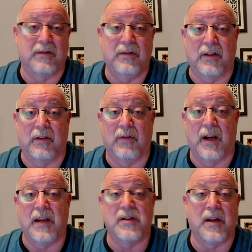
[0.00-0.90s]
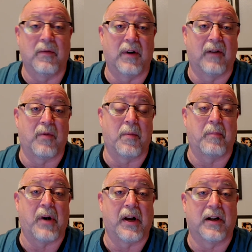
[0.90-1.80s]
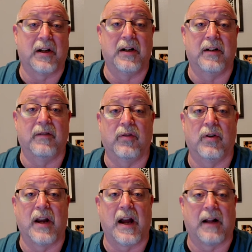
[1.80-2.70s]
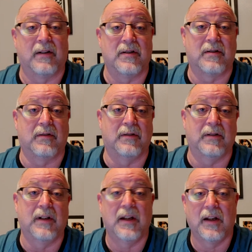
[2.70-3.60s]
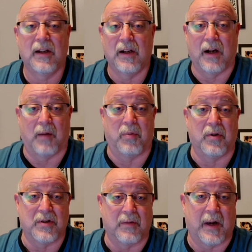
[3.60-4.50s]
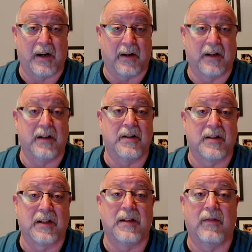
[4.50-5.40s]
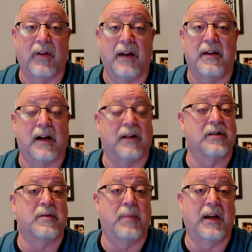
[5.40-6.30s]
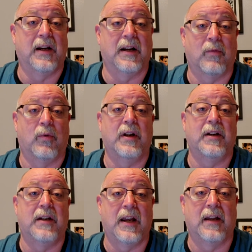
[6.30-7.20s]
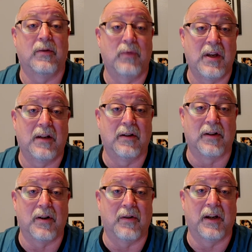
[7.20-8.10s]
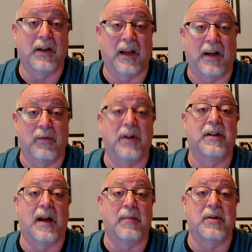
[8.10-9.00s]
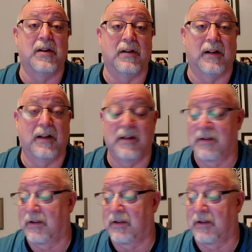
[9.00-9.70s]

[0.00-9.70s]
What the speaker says: So you can range anywhere from about $104 to upwards of about $165 depending on what day of the week you're going and what time of year it is.